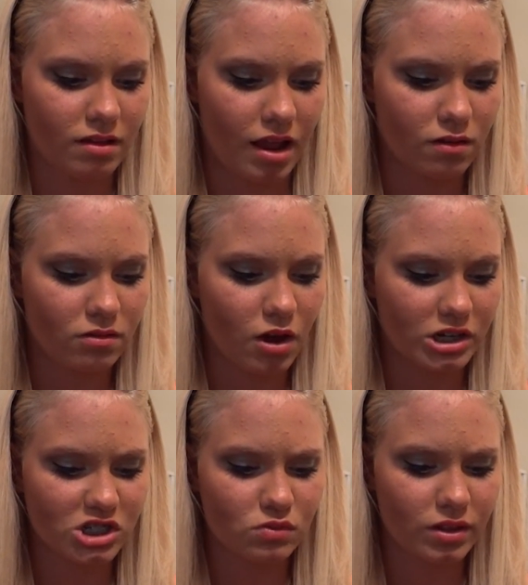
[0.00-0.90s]
I don't know, I
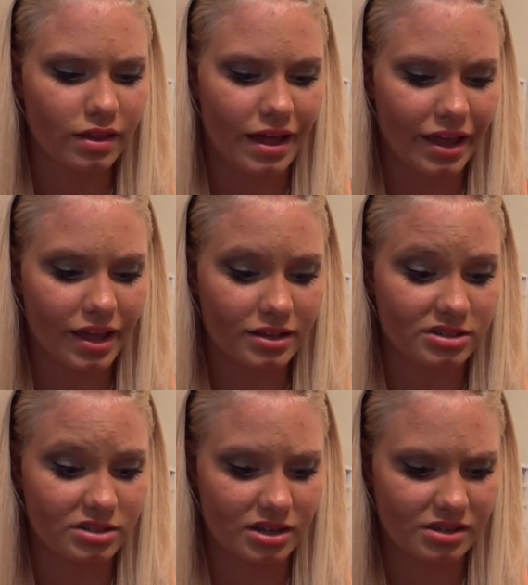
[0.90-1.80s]
just really like it because
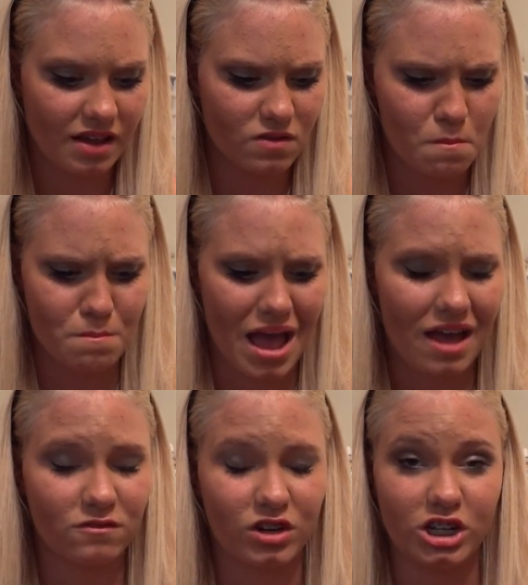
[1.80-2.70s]
it does have a
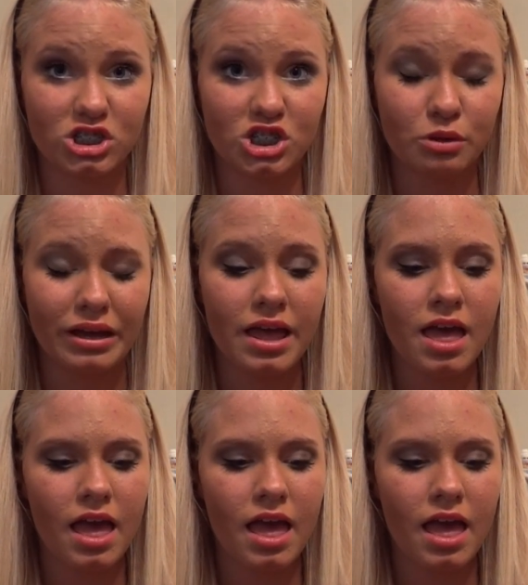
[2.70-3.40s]
matte finish to it.